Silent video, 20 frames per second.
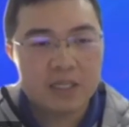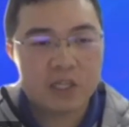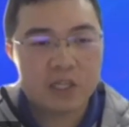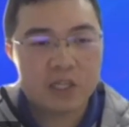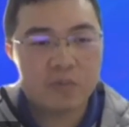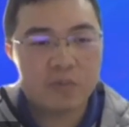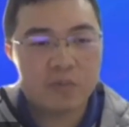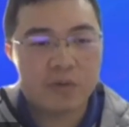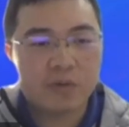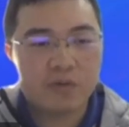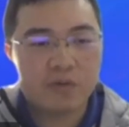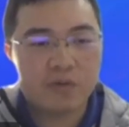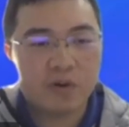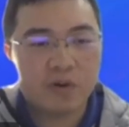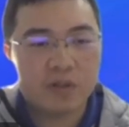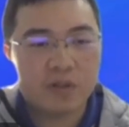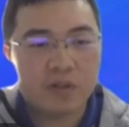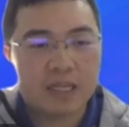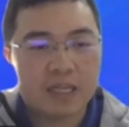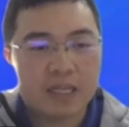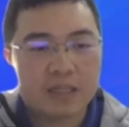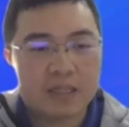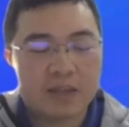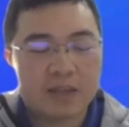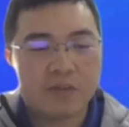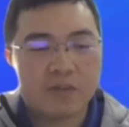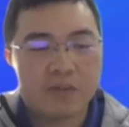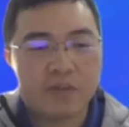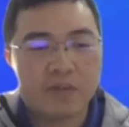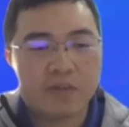So before,
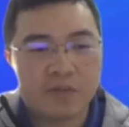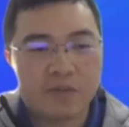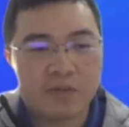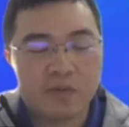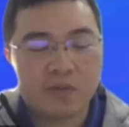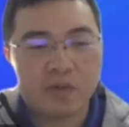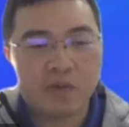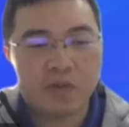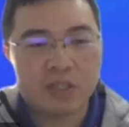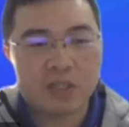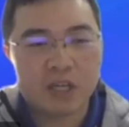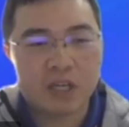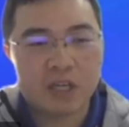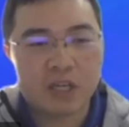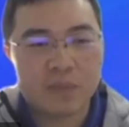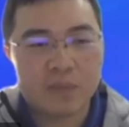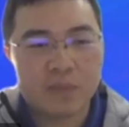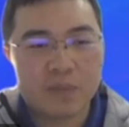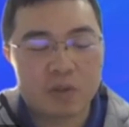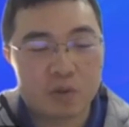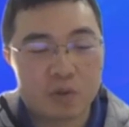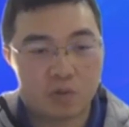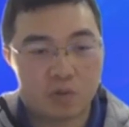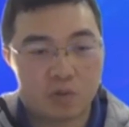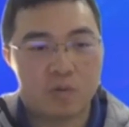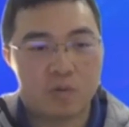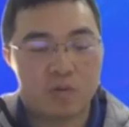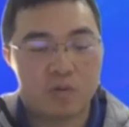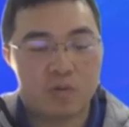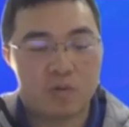if we are talking about
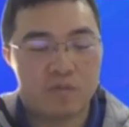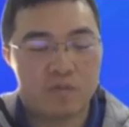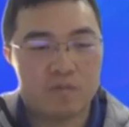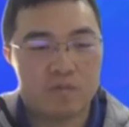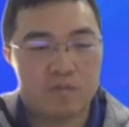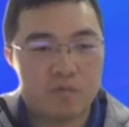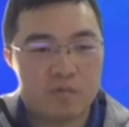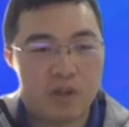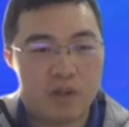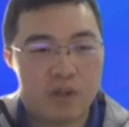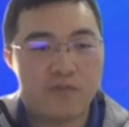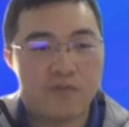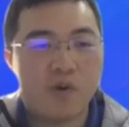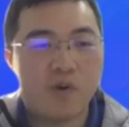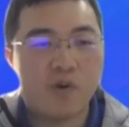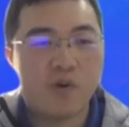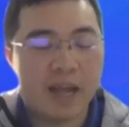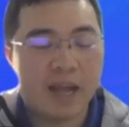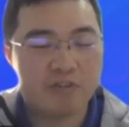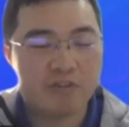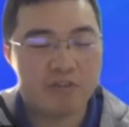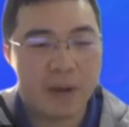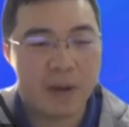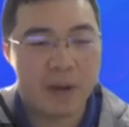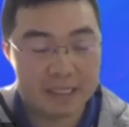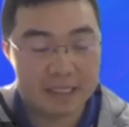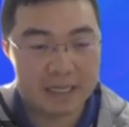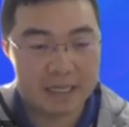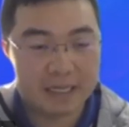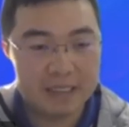2400
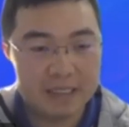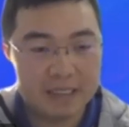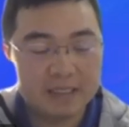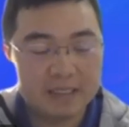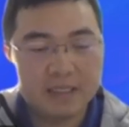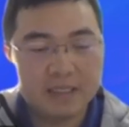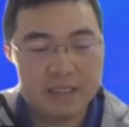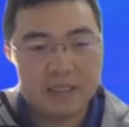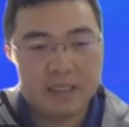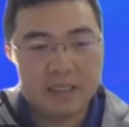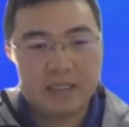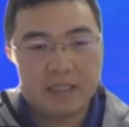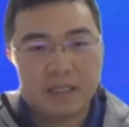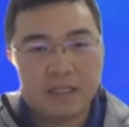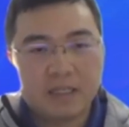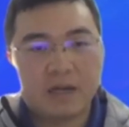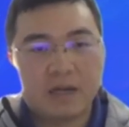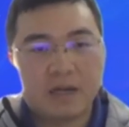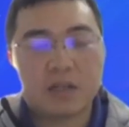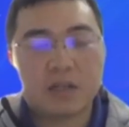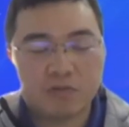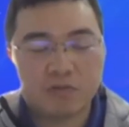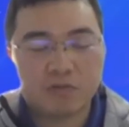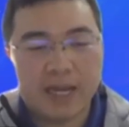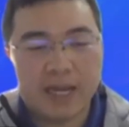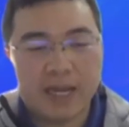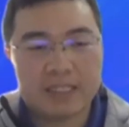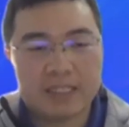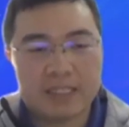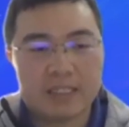Pascal according to
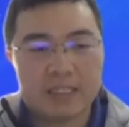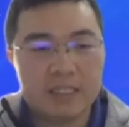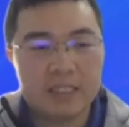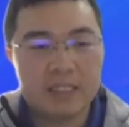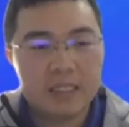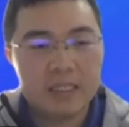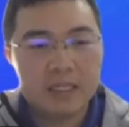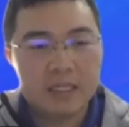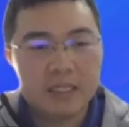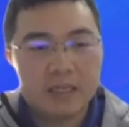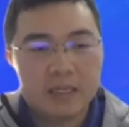IEC,